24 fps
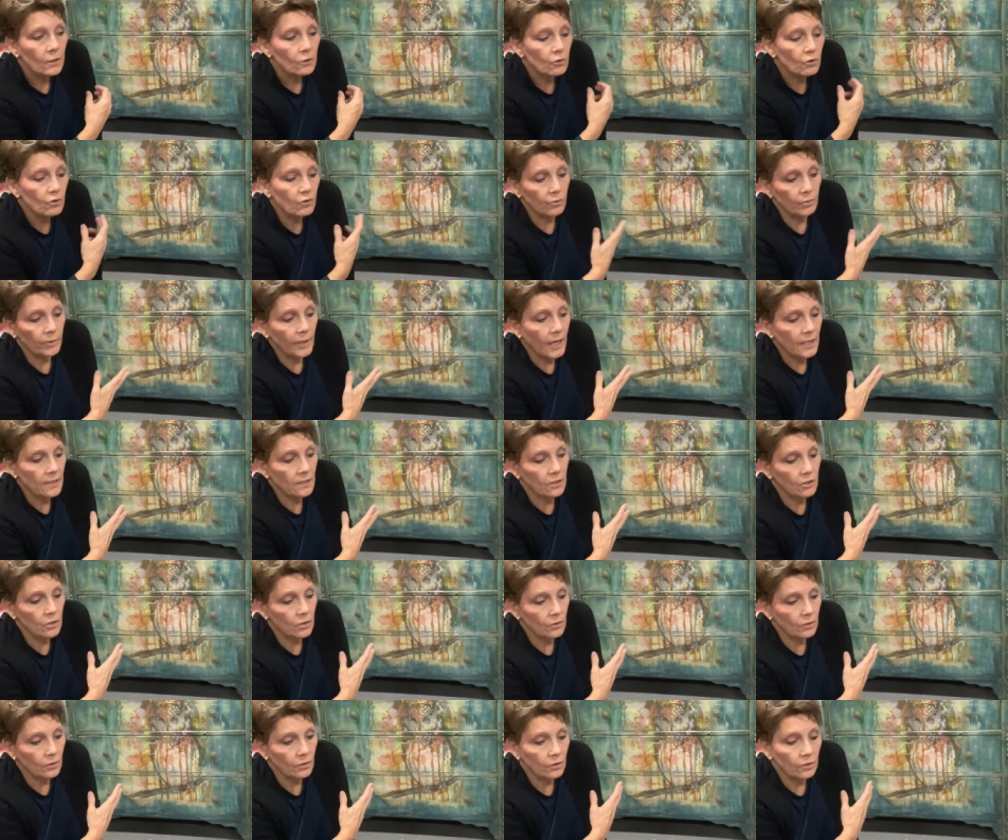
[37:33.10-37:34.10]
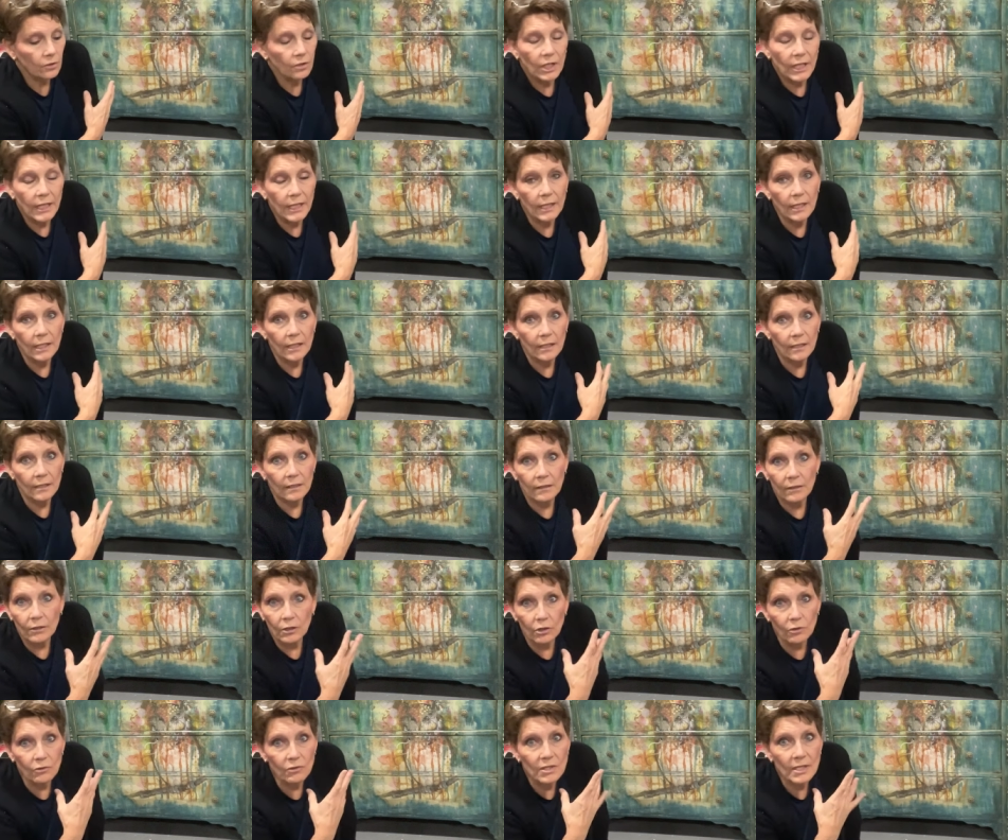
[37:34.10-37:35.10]
dresser in
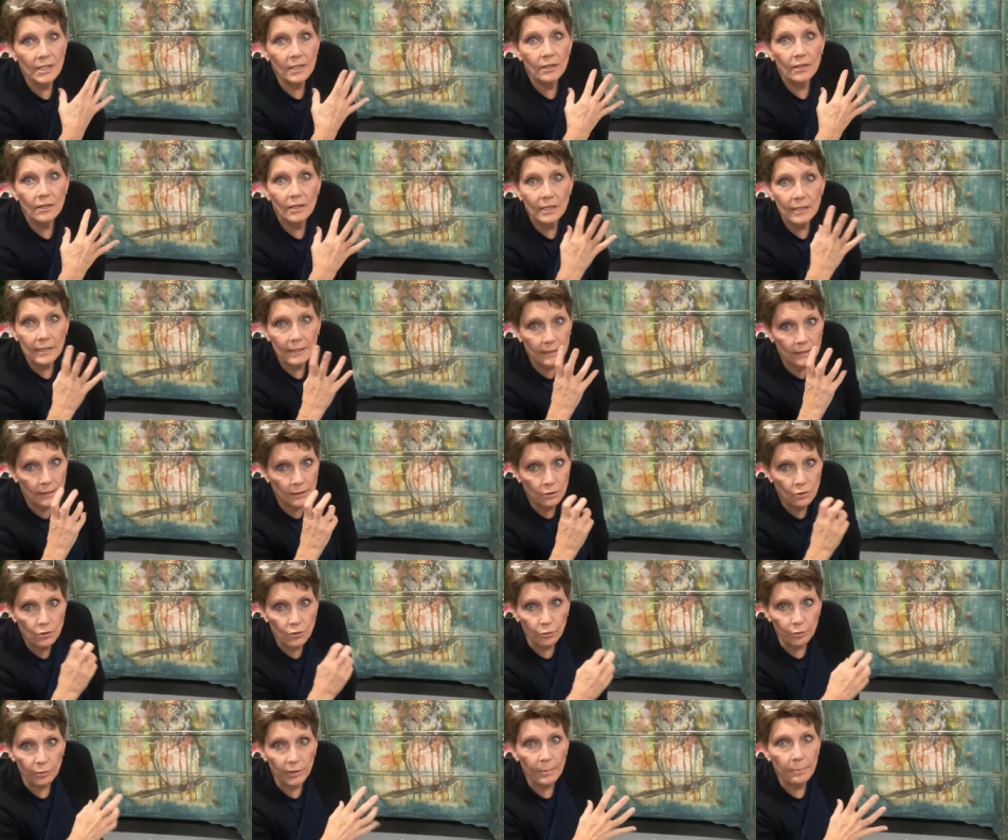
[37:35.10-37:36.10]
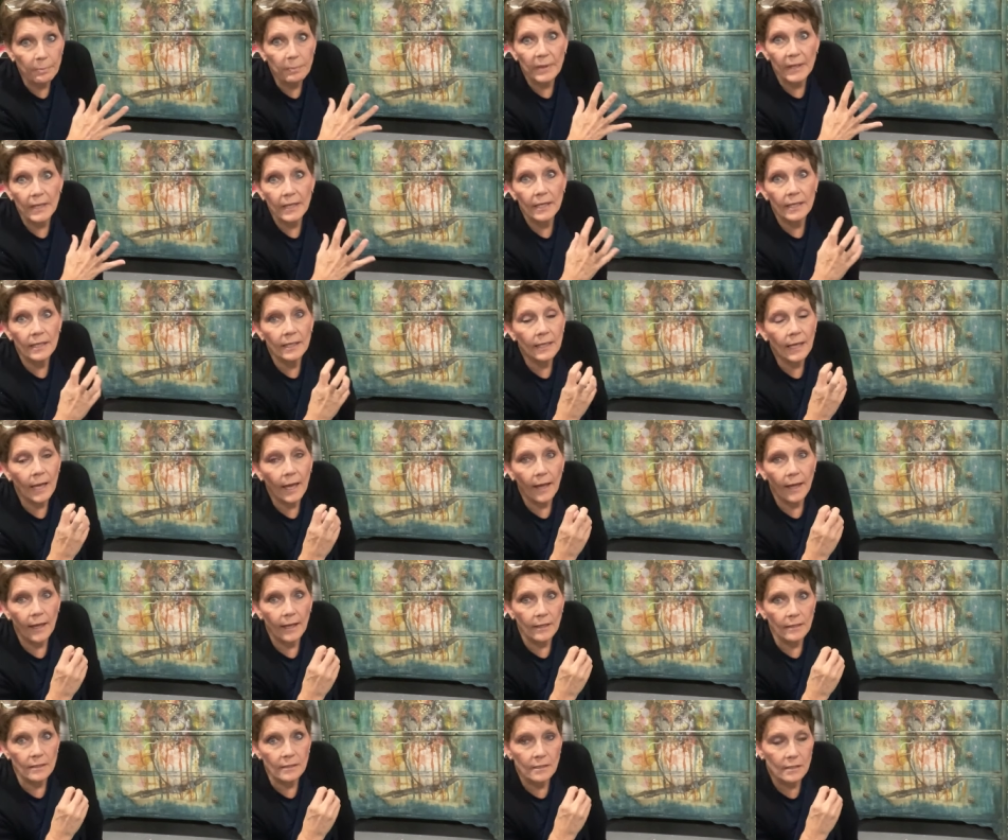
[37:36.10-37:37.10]
using the dripping
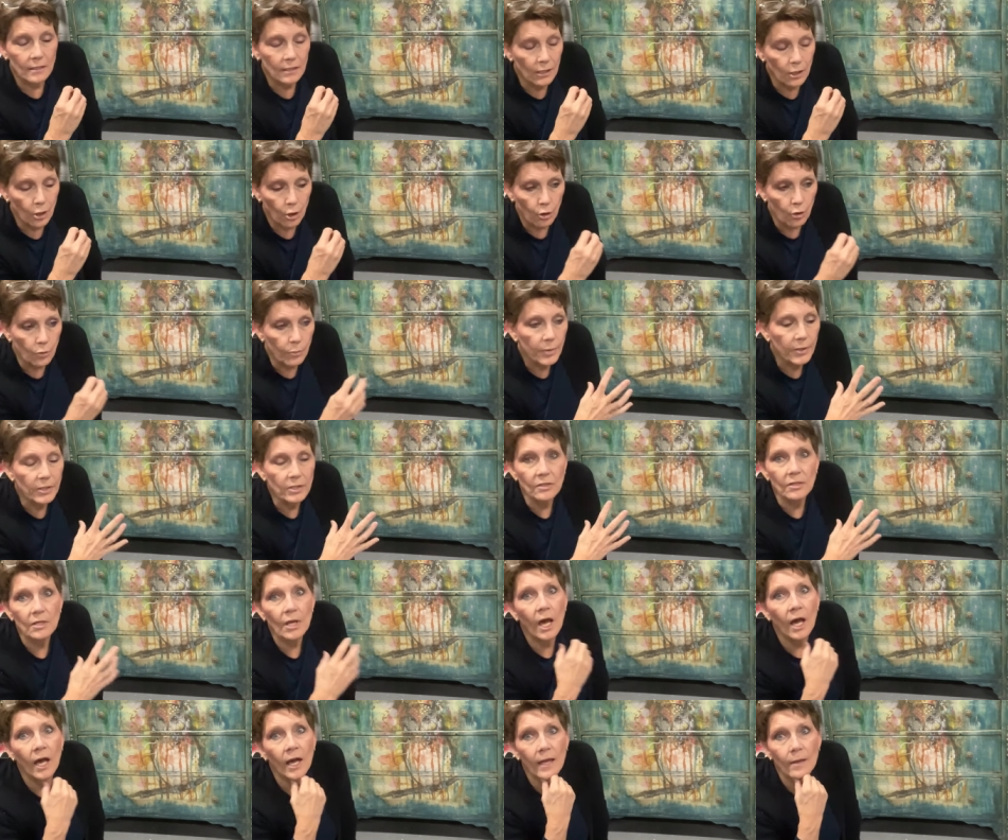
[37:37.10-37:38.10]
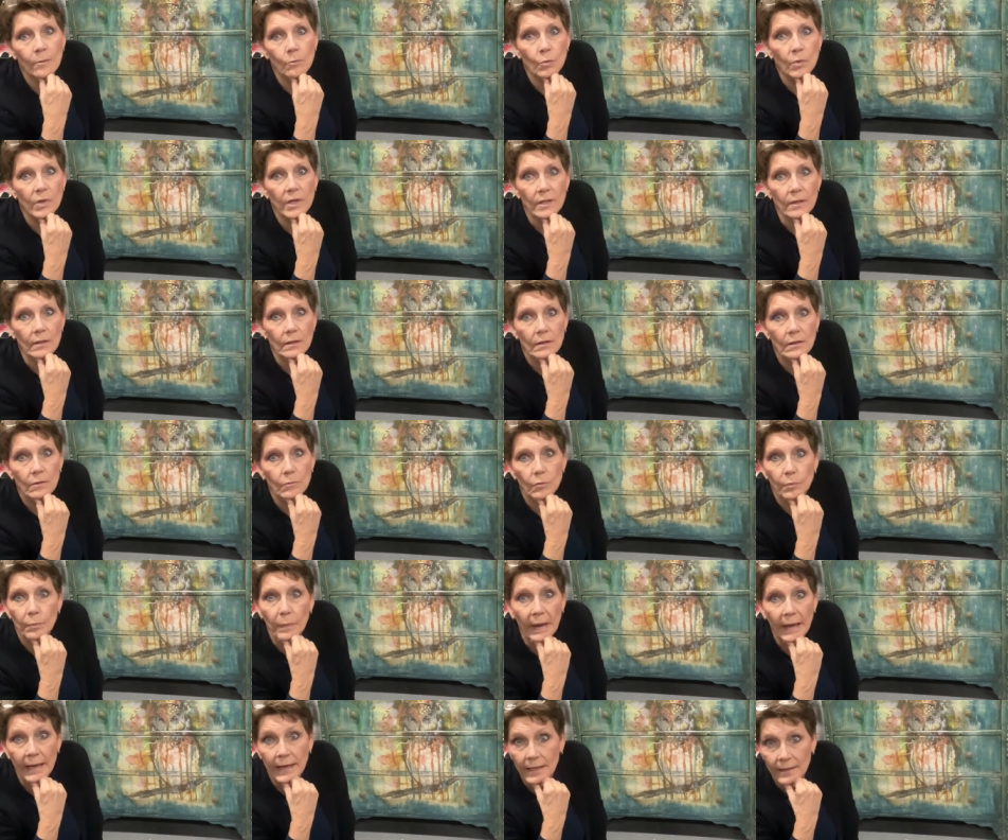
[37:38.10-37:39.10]
and the open time with
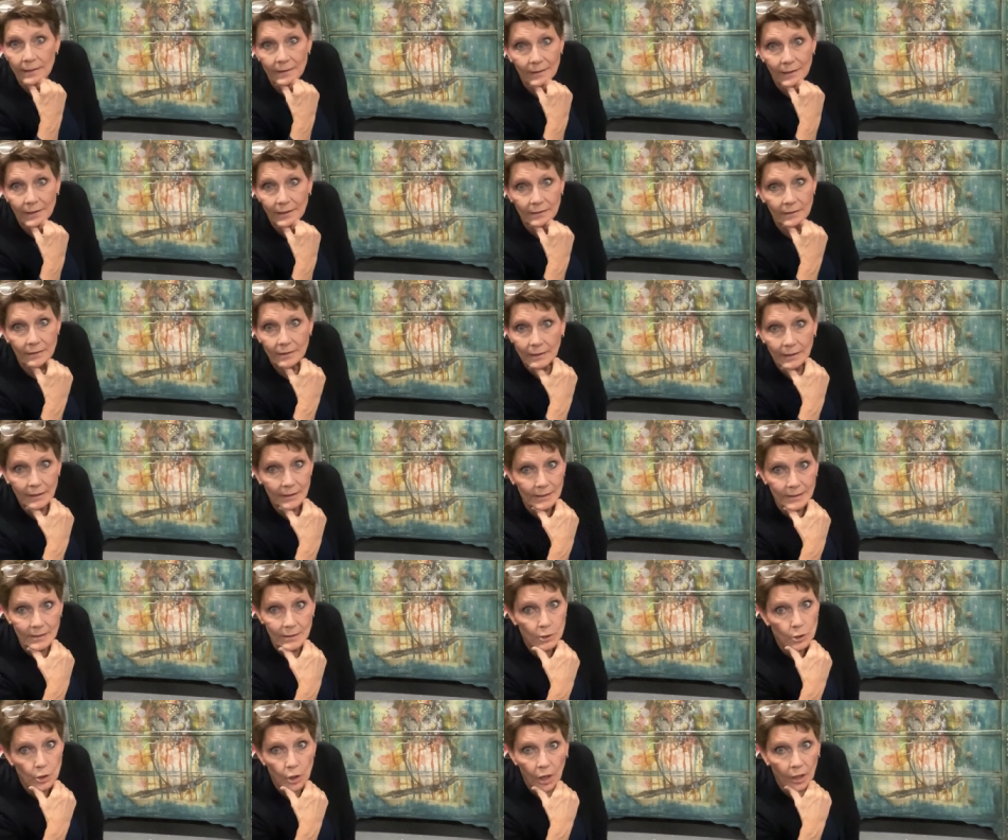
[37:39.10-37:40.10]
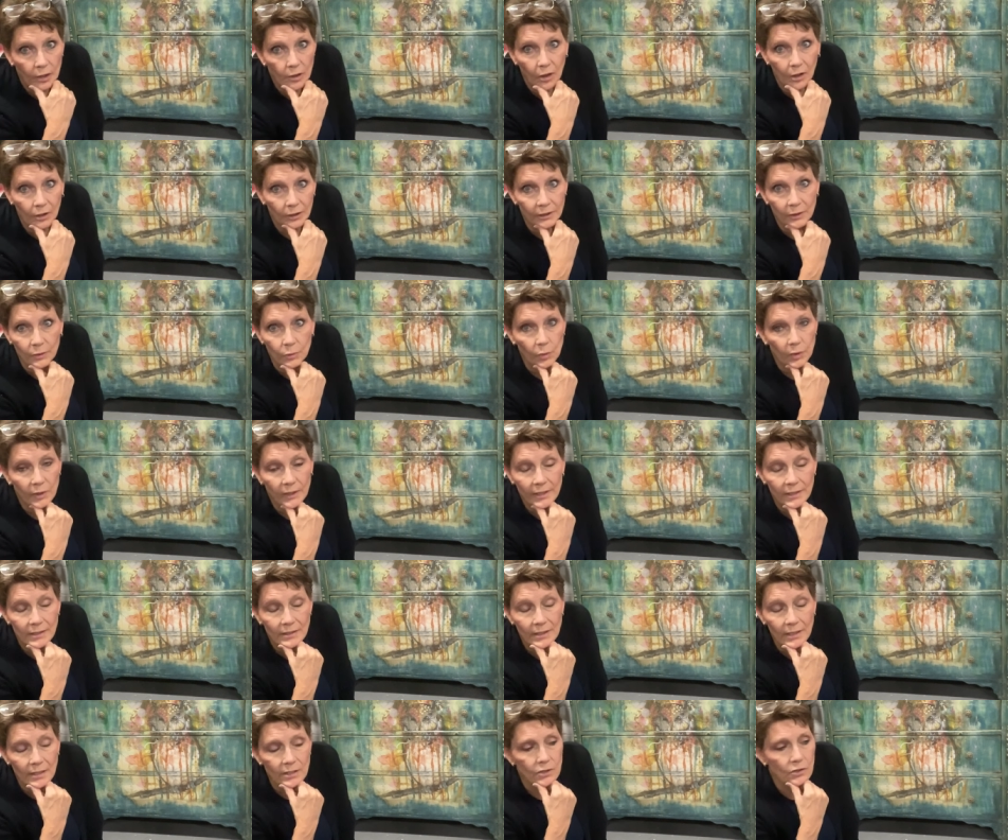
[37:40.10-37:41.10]
paint that is not all in one,
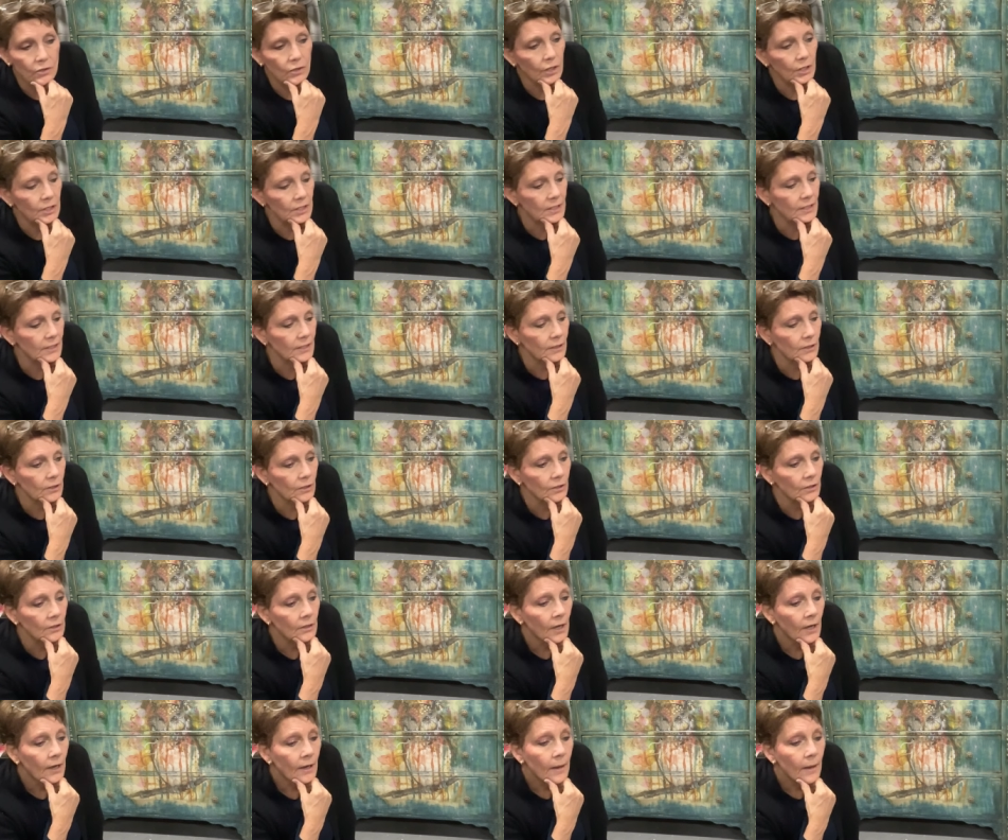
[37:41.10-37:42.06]
that does not seal,